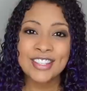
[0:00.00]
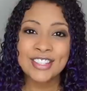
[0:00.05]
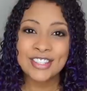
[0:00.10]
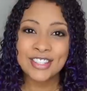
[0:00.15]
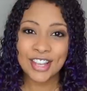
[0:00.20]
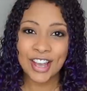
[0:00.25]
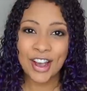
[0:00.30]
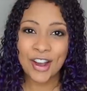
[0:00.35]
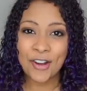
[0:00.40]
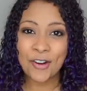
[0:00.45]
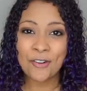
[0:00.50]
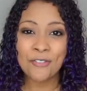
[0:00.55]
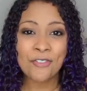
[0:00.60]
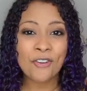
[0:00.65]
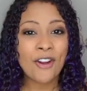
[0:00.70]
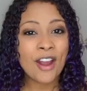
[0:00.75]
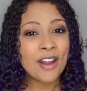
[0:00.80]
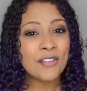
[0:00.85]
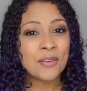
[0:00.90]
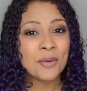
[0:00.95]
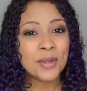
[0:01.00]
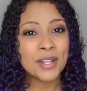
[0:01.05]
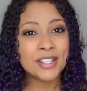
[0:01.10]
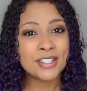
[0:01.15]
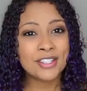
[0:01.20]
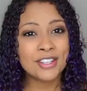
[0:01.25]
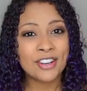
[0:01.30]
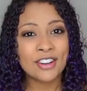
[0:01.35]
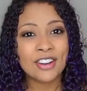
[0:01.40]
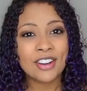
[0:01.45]
So for everyone that's
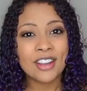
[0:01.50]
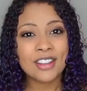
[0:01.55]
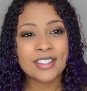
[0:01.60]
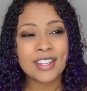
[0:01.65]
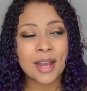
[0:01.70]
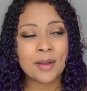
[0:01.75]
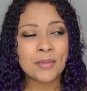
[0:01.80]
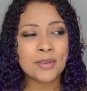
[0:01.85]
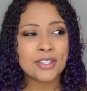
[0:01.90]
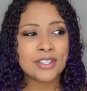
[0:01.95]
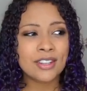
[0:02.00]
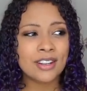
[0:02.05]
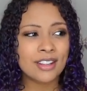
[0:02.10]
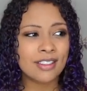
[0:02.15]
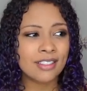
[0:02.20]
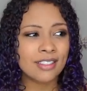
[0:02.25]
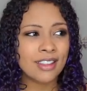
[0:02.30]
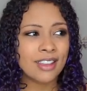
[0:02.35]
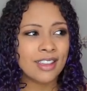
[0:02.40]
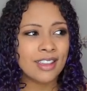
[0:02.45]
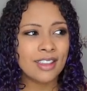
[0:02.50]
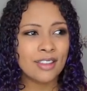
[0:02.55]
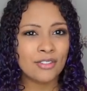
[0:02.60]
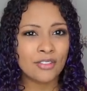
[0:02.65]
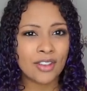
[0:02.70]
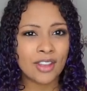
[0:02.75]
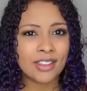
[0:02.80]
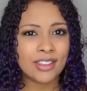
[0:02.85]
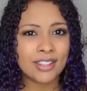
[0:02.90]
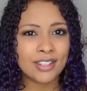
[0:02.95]
curious, I'm just gonna leave
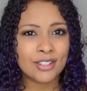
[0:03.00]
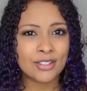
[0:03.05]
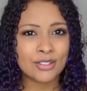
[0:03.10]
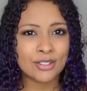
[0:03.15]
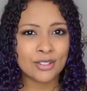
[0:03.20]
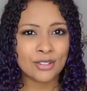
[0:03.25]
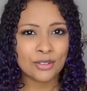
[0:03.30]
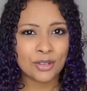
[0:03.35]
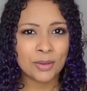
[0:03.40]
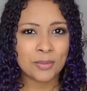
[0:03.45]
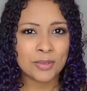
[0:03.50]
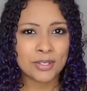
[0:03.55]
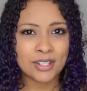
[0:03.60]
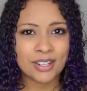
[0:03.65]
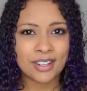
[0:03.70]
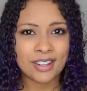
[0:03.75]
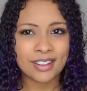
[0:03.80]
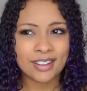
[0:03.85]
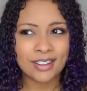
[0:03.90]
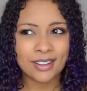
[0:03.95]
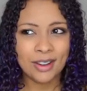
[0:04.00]
in the description